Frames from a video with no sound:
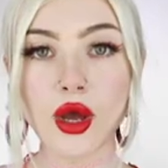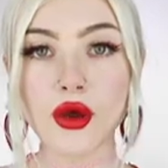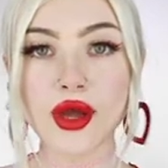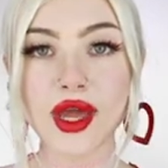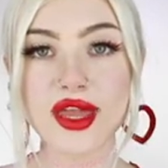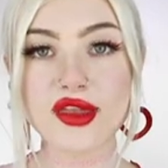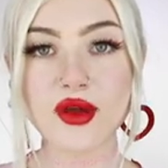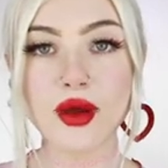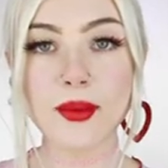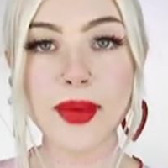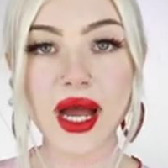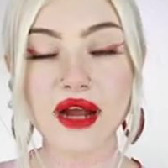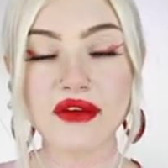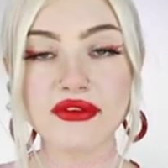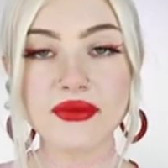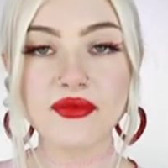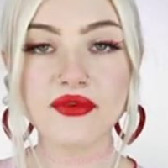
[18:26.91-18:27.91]
Okay, so I'm
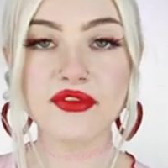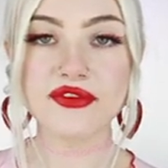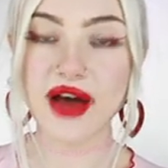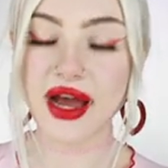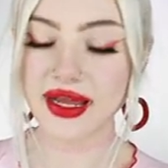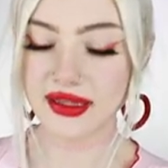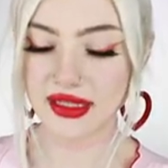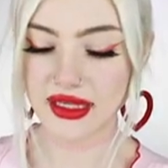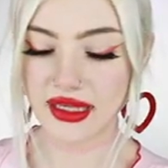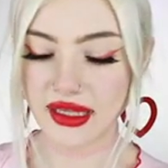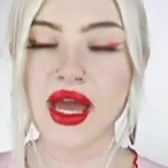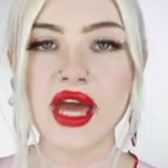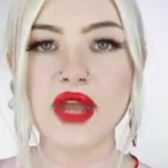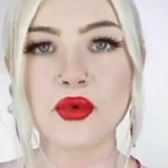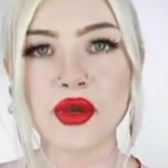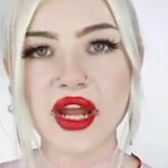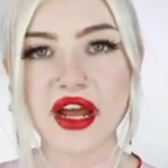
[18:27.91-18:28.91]
back from filing,
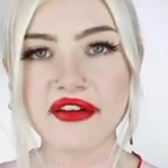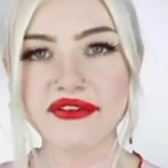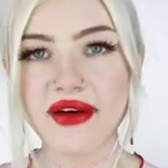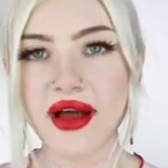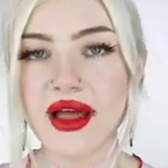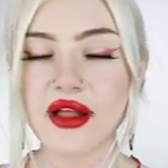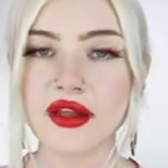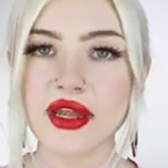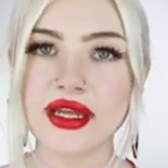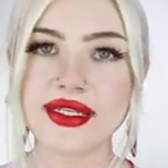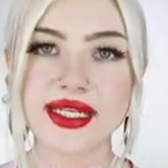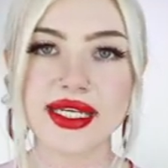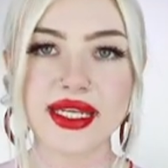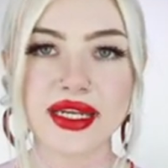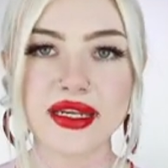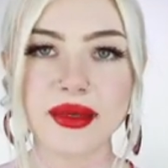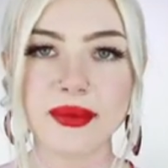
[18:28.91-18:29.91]
and when I filed, I
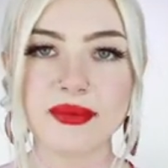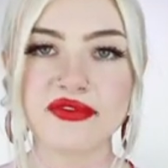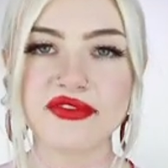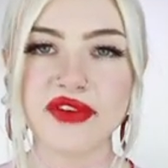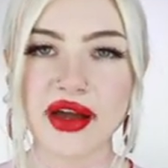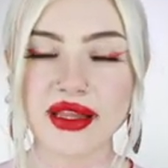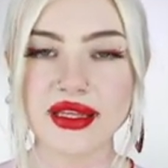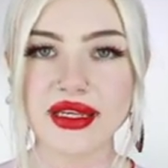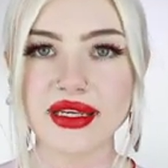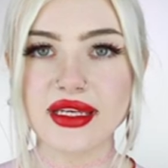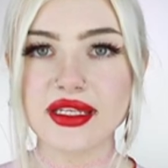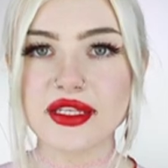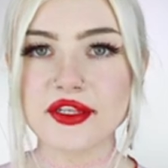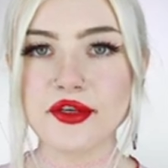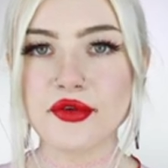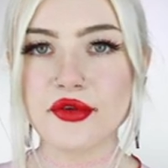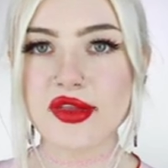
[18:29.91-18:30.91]
did end up filing
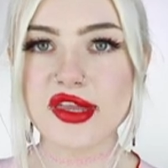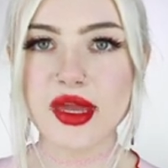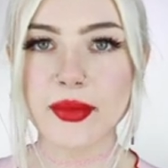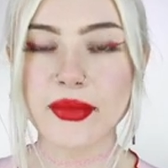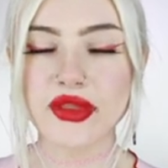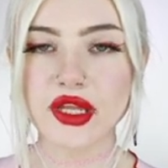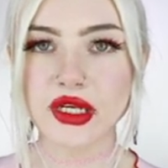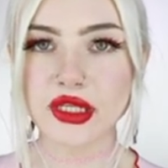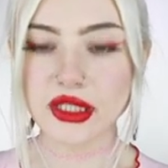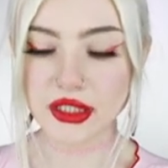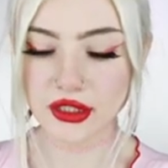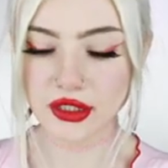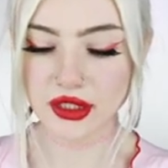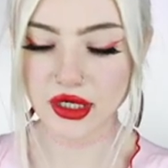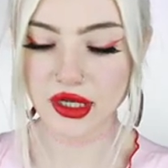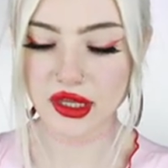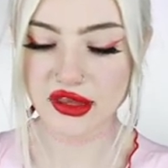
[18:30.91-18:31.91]
into some of the
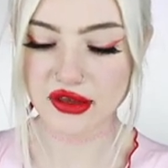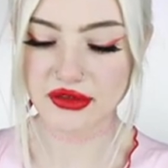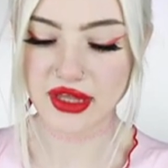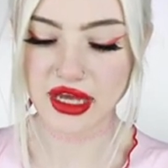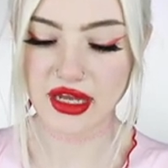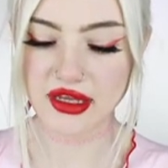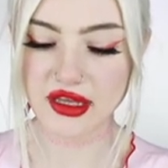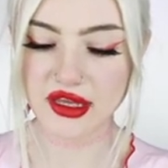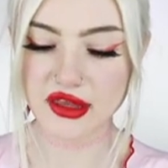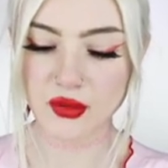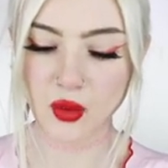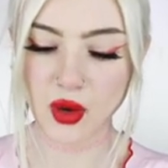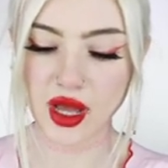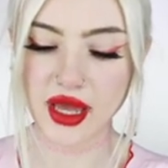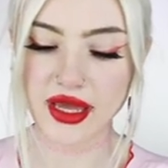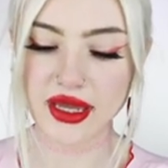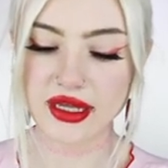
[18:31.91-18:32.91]
glitter, so that is
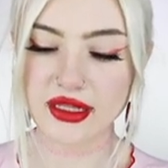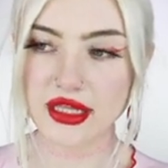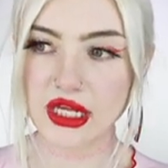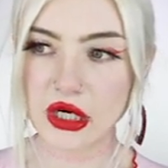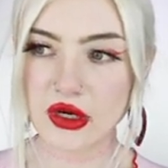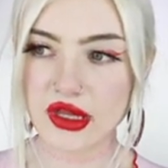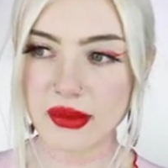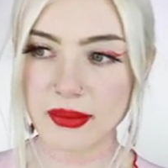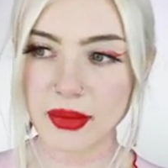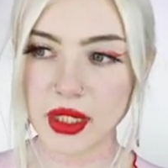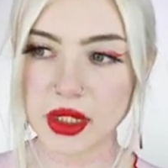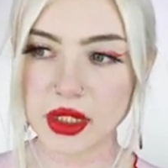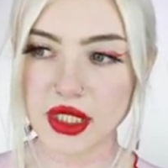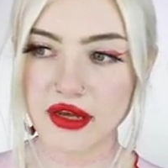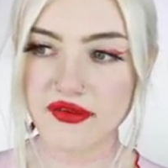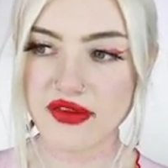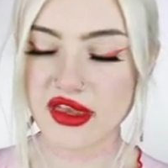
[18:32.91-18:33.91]
why there's a
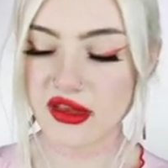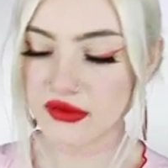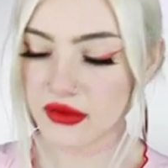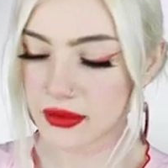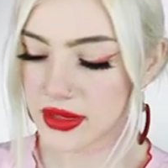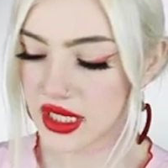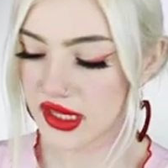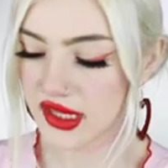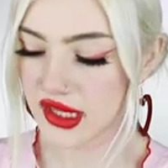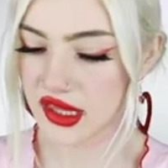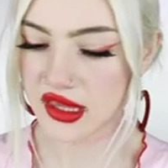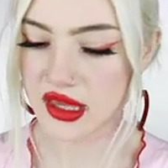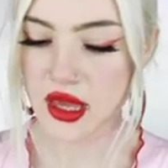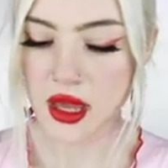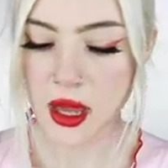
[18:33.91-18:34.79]
bunch of silver pieces.